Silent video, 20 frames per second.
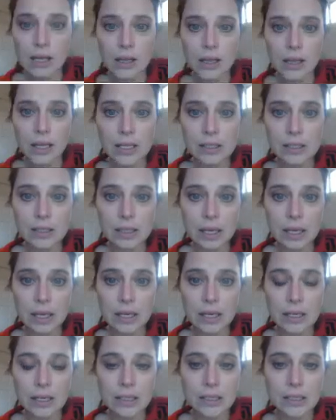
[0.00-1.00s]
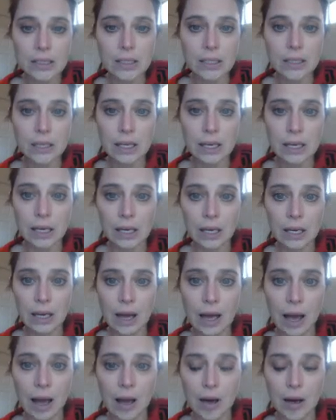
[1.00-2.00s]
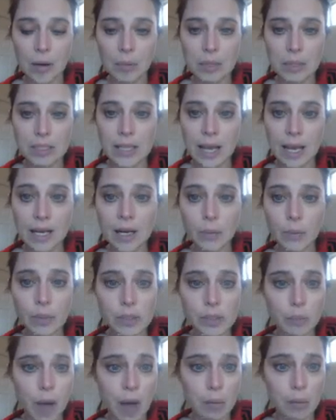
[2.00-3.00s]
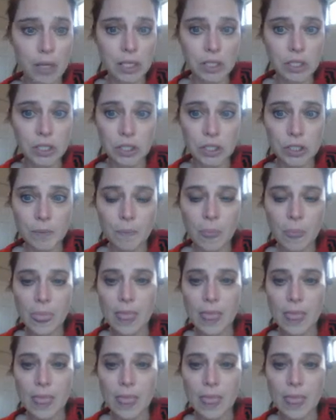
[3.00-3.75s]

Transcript: This is the date it was published.